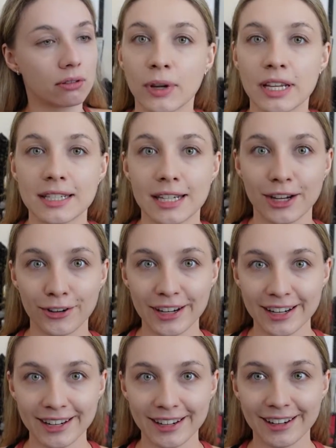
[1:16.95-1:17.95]
We
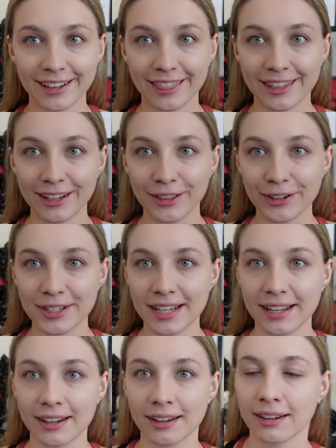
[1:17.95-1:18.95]
decorated the other
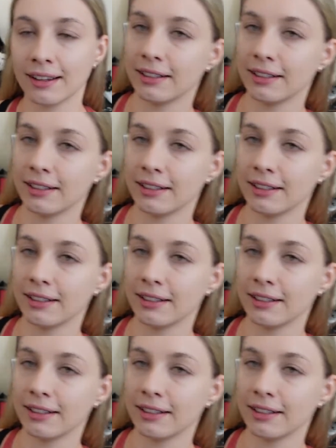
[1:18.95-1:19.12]
day.